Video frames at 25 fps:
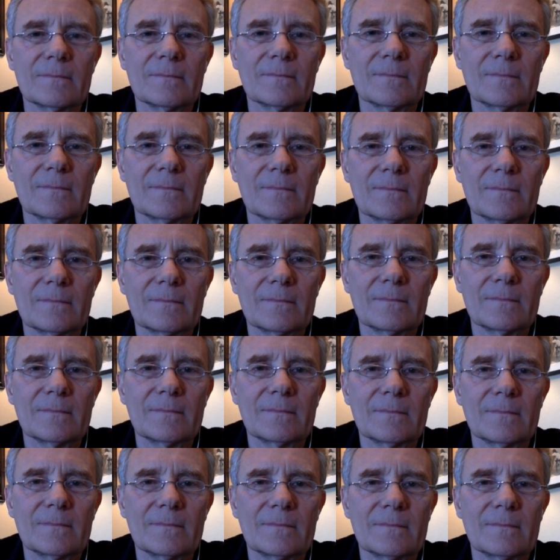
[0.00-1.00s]

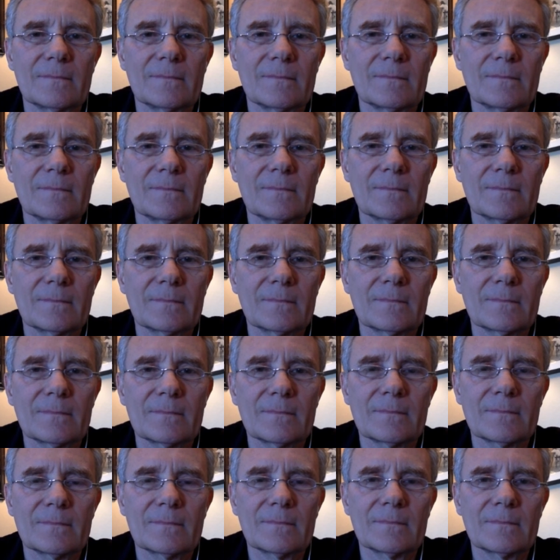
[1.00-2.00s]

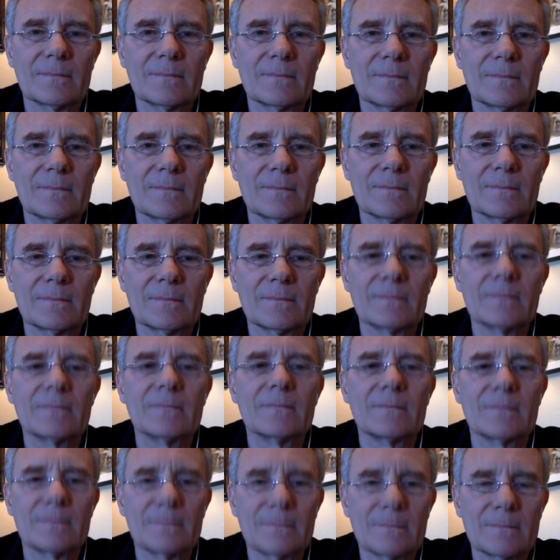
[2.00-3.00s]

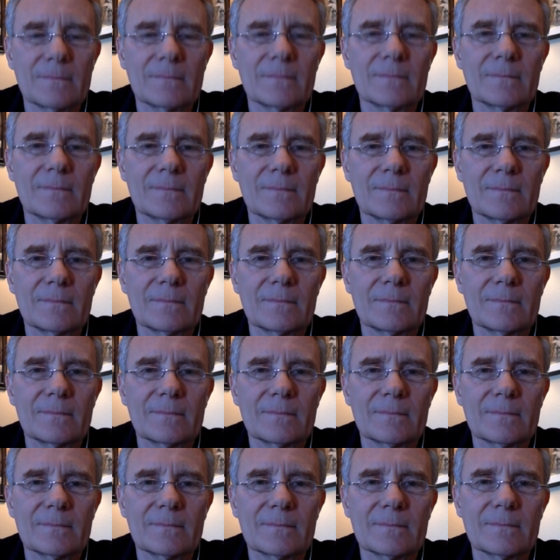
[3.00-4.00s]

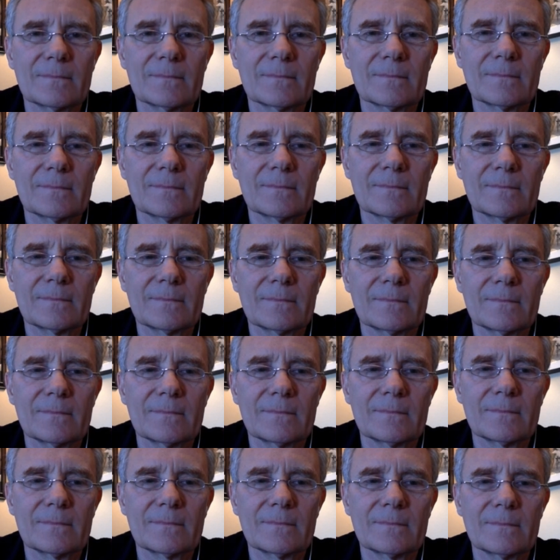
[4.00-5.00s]

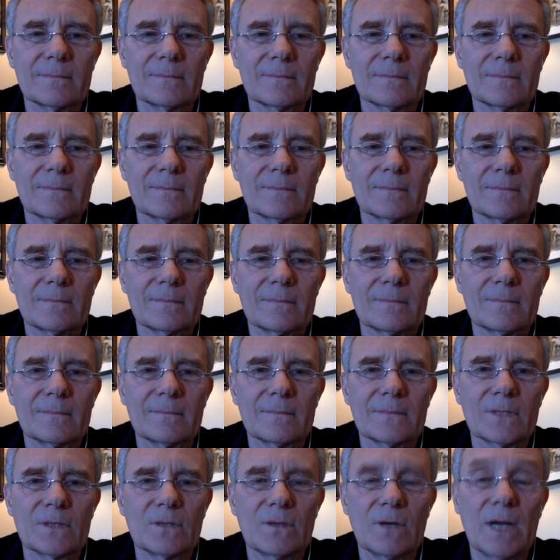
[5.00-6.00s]

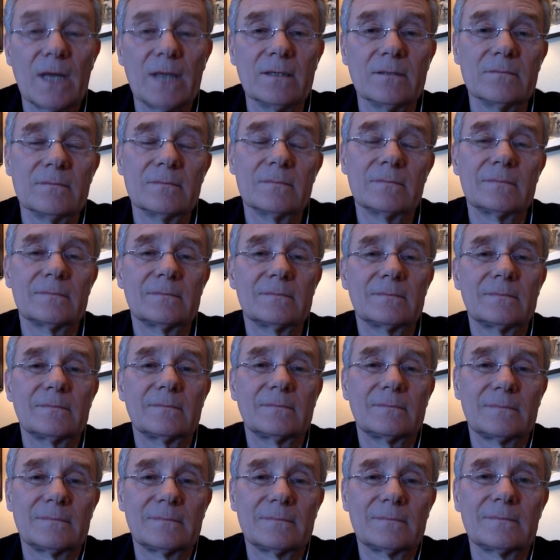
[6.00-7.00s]

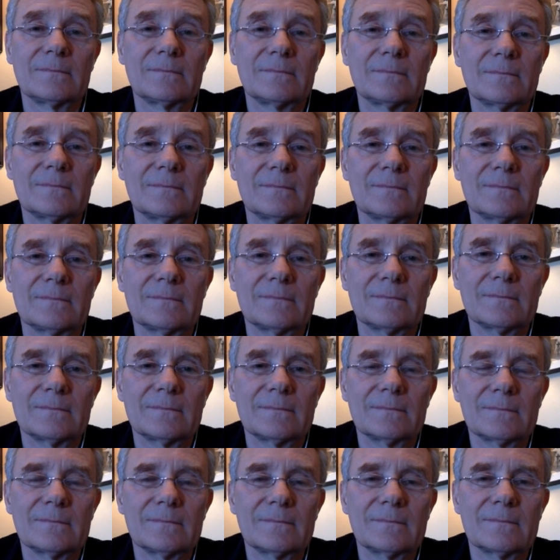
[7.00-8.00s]
No words are spoken by the person on screen.